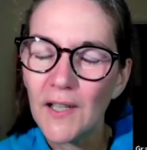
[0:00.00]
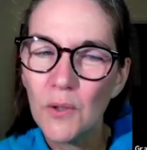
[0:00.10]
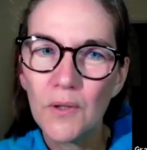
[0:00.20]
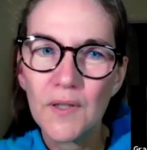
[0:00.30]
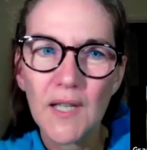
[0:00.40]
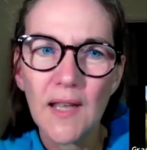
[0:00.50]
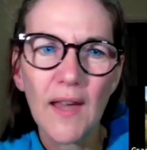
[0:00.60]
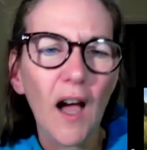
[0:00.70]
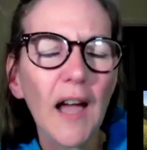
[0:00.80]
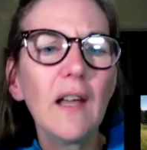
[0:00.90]
You could see
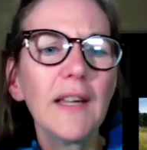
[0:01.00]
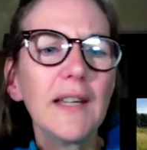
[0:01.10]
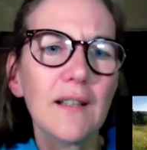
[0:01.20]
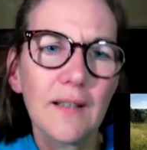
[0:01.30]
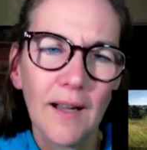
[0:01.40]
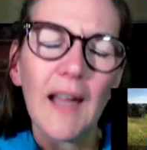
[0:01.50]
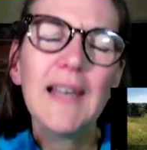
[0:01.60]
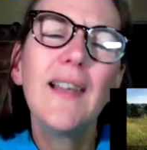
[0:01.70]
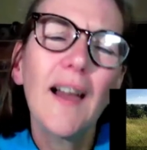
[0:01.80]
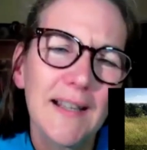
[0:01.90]
it there. I like, I
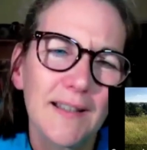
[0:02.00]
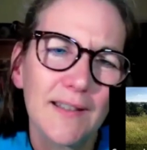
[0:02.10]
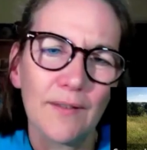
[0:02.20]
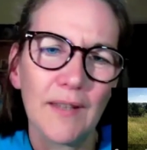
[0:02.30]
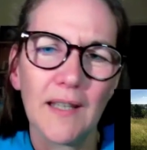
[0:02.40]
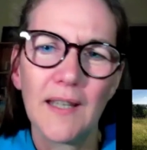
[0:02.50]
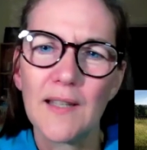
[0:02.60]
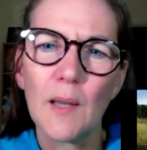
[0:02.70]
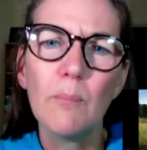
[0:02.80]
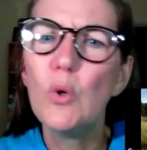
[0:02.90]
like to think
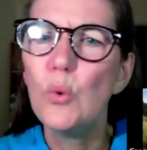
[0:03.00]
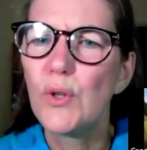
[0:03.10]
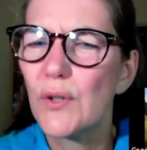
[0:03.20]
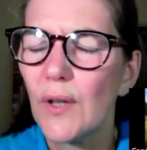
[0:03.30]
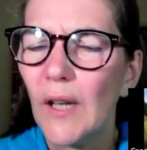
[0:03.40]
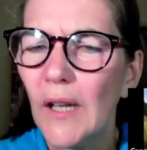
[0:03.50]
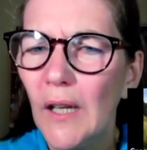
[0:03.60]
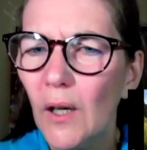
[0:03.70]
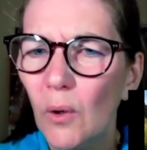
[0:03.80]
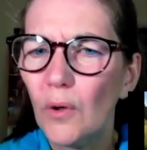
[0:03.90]
it's a moose
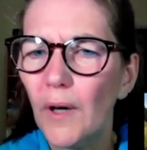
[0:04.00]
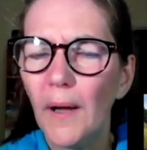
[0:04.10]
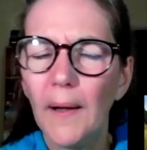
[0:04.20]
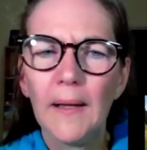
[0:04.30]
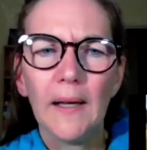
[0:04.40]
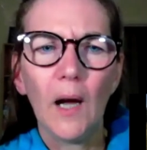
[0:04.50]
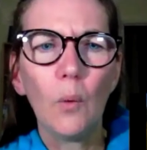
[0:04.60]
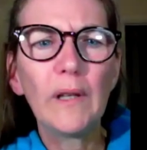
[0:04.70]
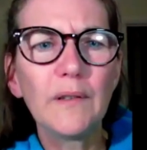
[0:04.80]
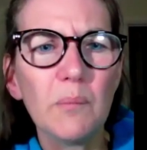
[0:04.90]
or a,
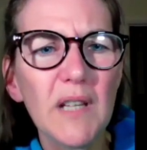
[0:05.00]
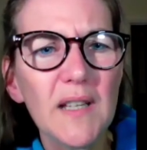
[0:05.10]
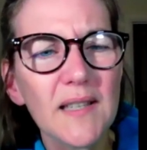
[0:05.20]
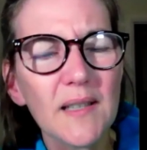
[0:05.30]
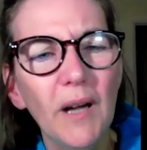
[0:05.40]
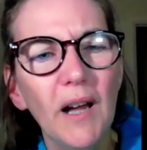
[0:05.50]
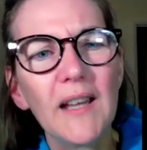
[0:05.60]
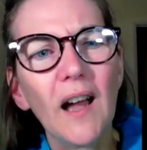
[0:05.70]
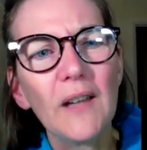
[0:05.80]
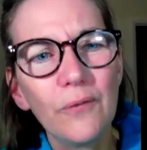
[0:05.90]
a wildebeest, but
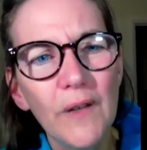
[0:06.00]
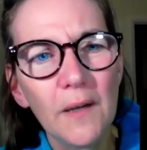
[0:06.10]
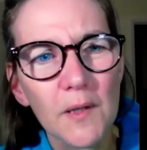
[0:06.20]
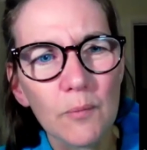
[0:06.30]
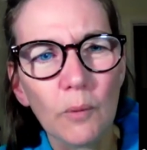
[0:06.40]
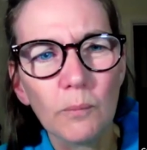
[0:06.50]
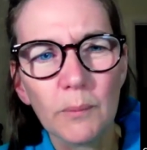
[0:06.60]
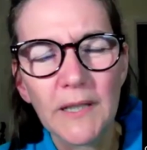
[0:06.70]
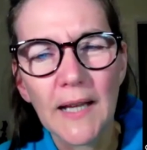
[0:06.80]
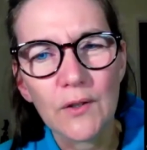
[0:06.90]
I, I, fear it's
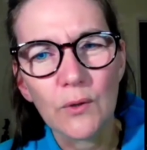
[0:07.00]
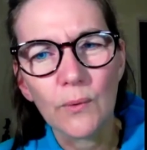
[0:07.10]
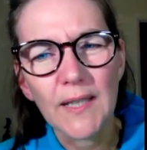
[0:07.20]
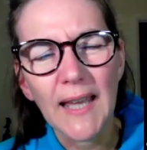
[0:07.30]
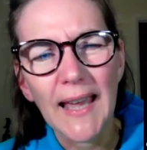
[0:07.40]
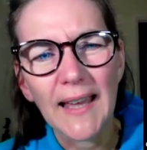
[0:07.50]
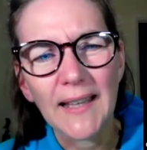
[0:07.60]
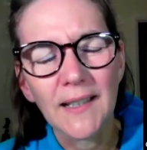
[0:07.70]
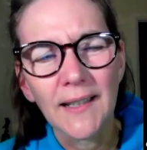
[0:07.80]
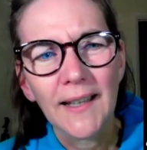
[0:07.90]
probably next door's
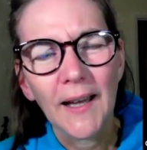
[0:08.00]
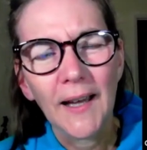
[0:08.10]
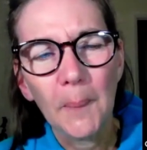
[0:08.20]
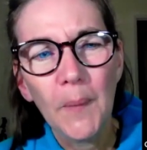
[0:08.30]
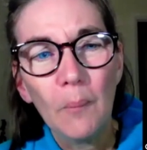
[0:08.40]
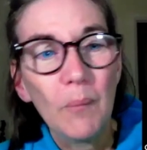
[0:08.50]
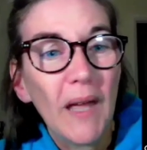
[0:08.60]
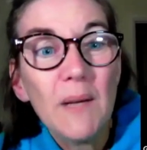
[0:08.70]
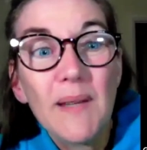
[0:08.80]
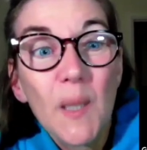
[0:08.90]
cat. Um,
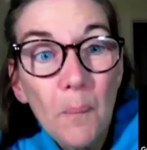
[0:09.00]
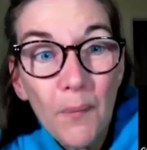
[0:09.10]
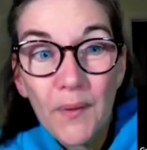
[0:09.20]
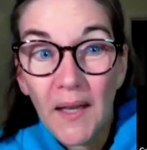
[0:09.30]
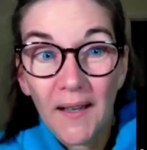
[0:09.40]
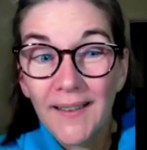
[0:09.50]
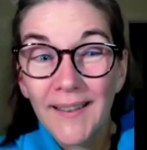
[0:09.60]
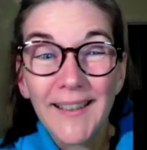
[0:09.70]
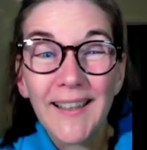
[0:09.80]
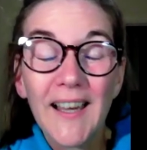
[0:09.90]
but anyway,
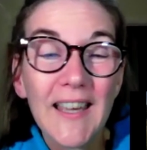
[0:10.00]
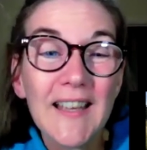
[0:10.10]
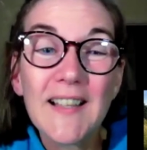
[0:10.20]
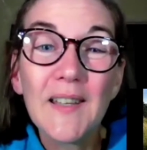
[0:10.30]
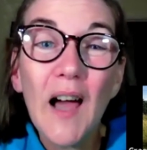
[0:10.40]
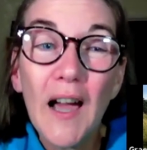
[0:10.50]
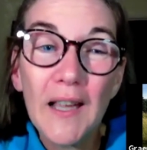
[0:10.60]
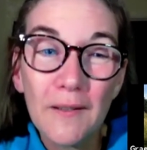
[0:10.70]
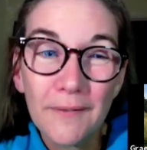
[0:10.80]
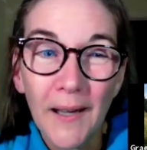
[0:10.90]
something uh, is
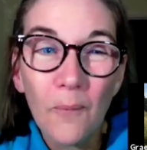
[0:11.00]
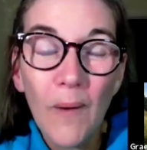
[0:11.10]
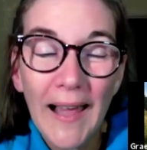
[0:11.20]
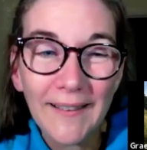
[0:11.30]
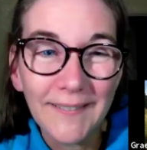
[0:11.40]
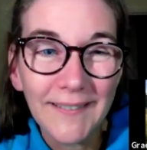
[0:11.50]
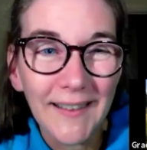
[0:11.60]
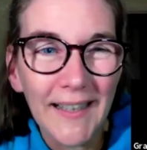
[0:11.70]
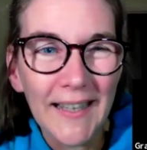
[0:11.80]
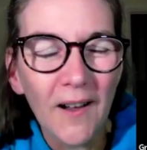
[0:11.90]
alive and
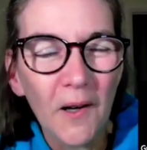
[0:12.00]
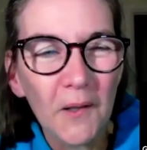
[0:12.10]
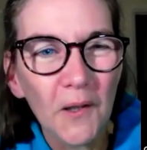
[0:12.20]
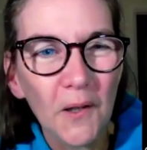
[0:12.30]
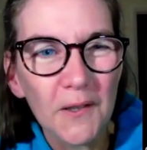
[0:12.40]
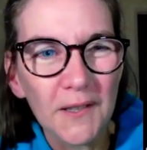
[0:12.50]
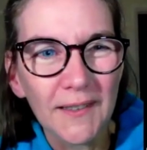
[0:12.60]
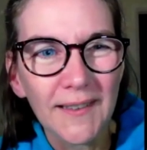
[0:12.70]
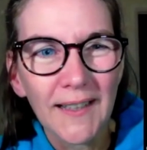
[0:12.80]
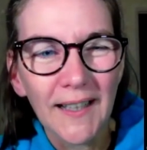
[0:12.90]
well in our
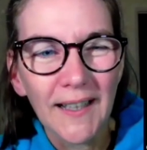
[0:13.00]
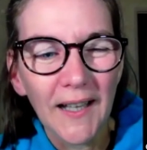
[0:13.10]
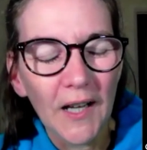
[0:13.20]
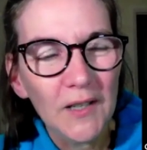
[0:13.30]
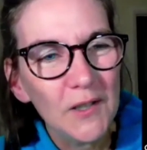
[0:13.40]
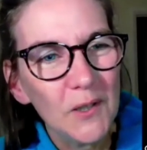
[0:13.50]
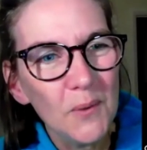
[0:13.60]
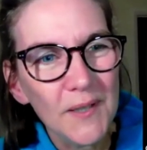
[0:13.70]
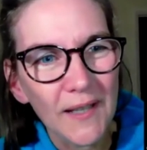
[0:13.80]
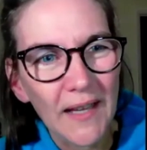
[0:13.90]
garden uh, and
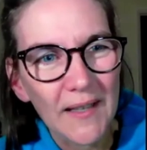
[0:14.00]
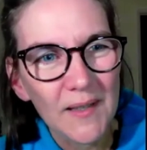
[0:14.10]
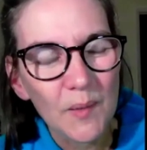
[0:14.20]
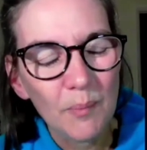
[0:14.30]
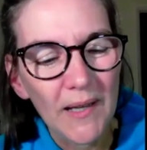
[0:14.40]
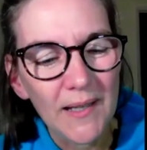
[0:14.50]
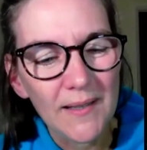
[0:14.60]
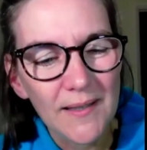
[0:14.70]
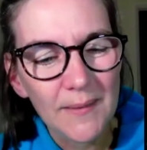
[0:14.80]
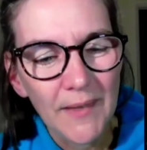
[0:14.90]
using that
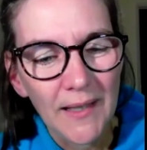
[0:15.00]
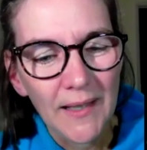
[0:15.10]
space.